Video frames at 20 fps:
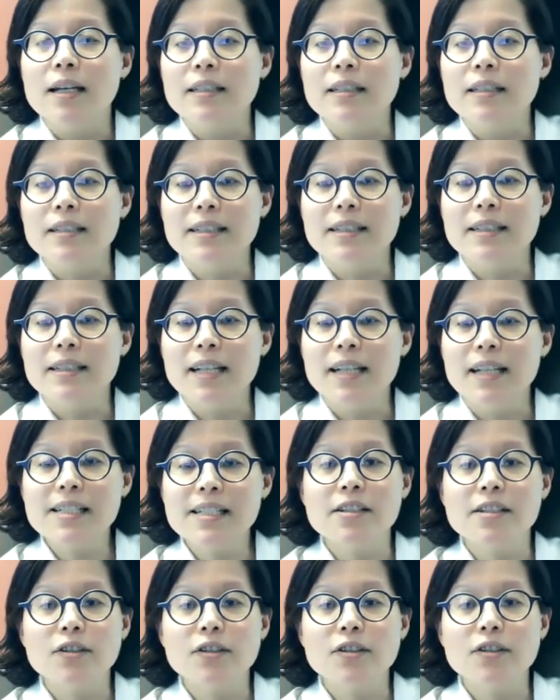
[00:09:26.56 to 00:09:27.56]
The next
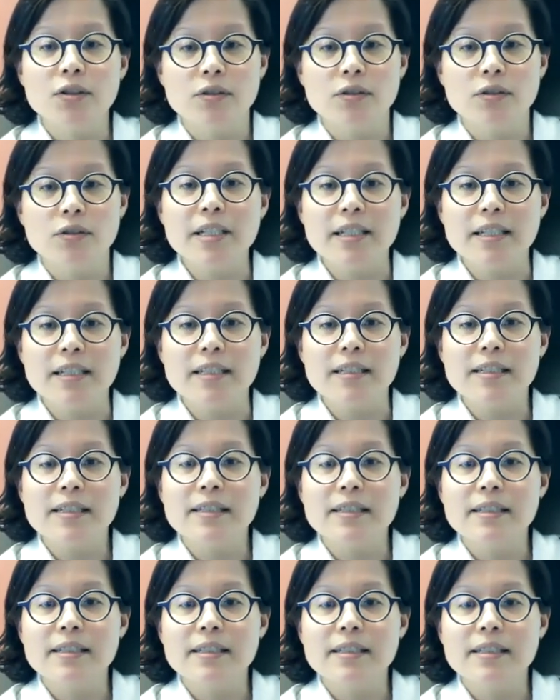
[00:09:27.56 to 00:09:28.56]
thing to note is
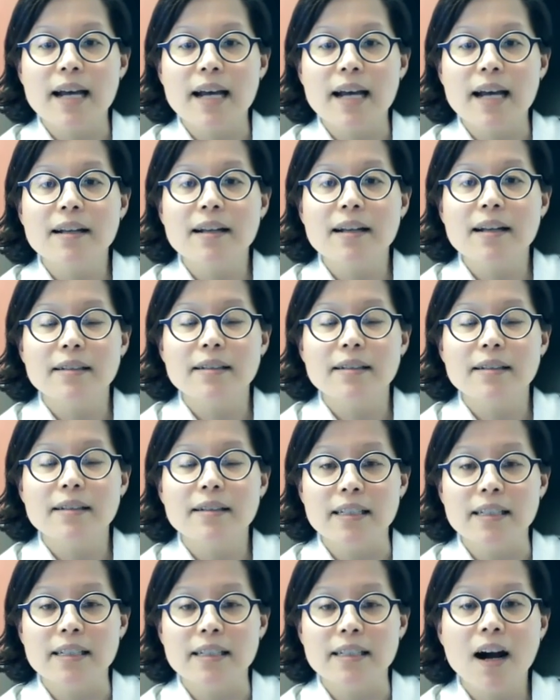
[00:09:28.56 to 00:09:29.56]
that the
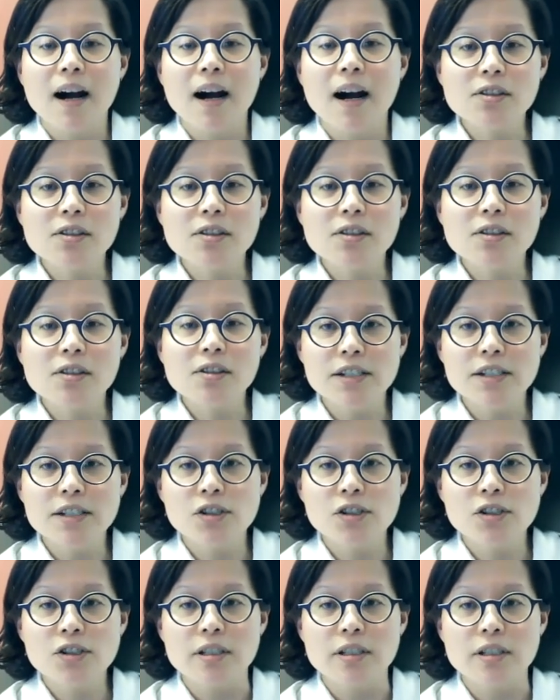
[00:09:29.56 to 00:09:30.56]

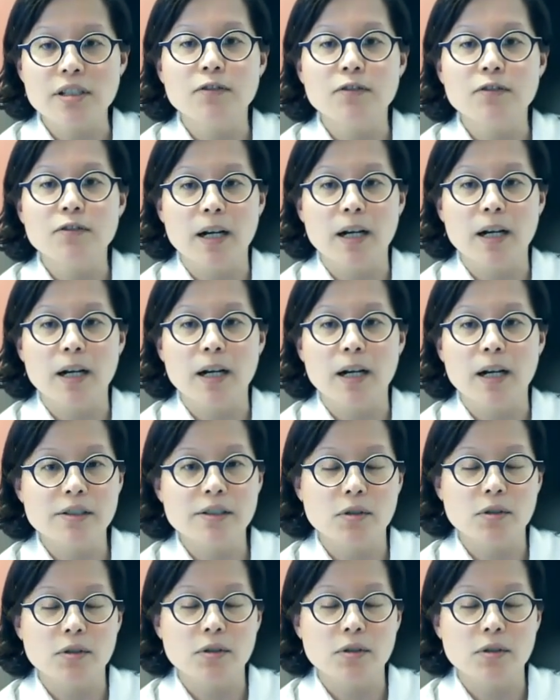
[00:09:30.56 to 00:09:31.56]
consultation for pelvic floor
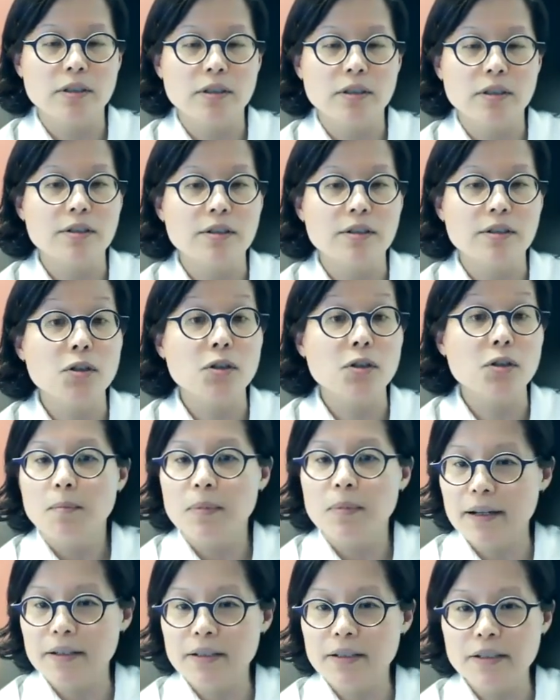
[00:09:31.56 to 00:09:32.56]
disorder, so
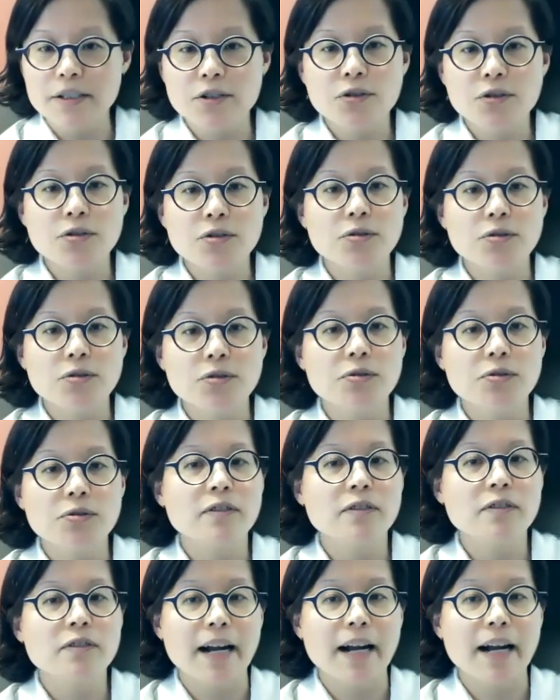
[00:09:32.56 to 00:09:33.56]
bladder issues,
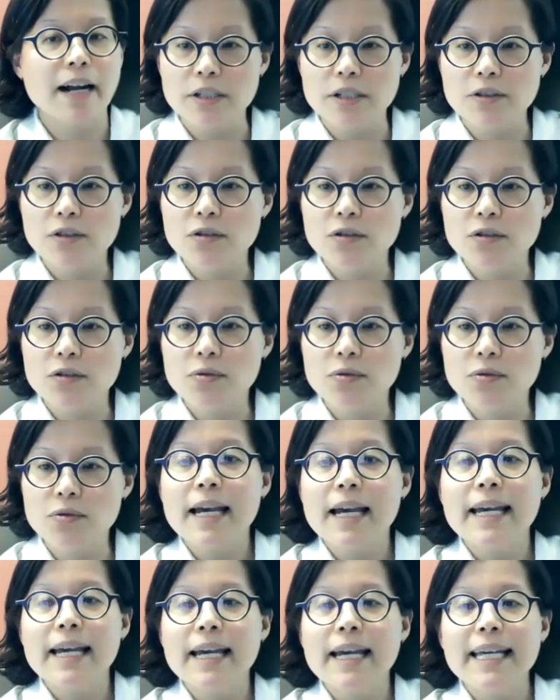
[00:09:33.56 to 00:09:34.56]
vaginal issues,
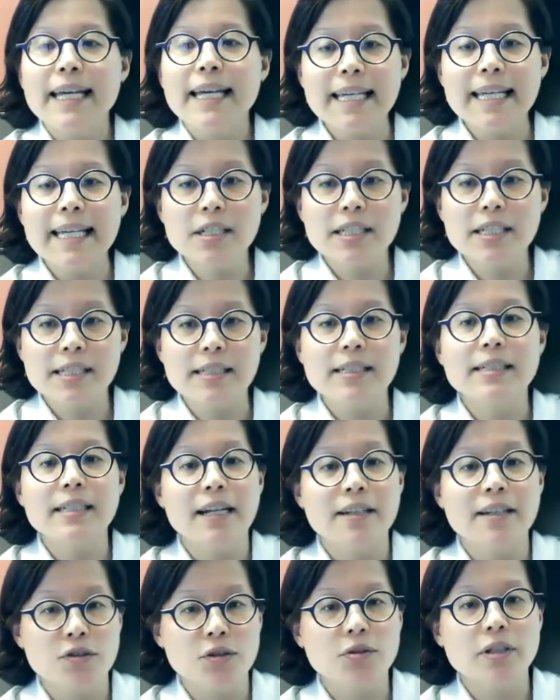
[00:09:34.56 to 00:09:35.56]
increases
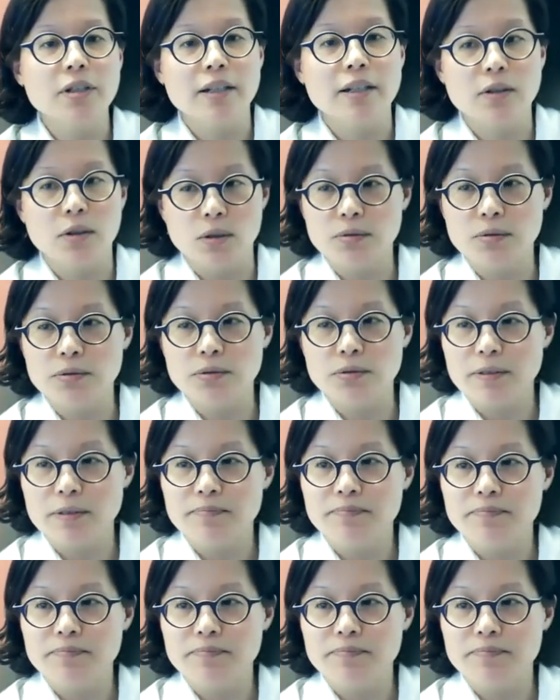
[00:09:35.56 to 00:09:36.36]
as you get older.